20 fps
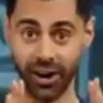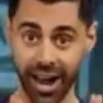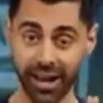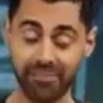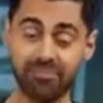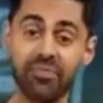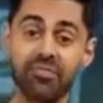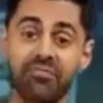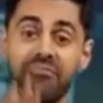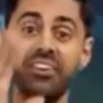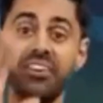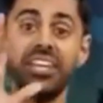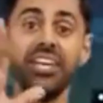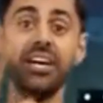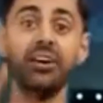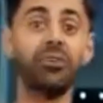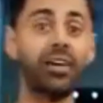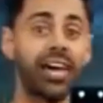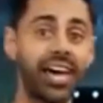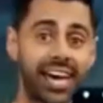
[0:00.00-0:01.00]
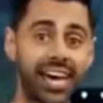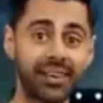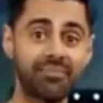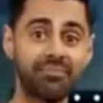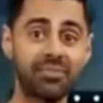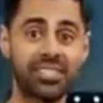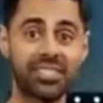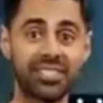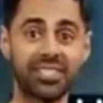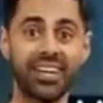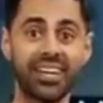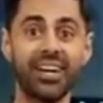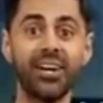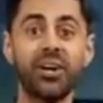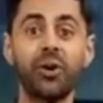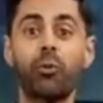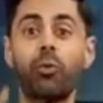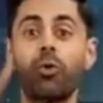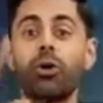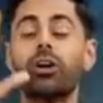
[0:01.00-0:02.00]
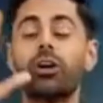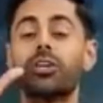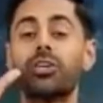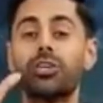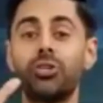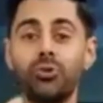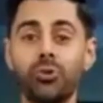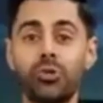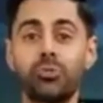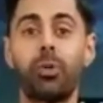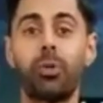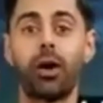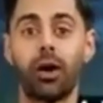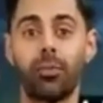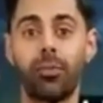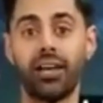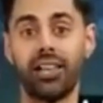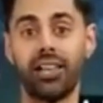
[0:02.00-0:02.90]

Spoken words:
issues, what's going on, especially nowadays with the whole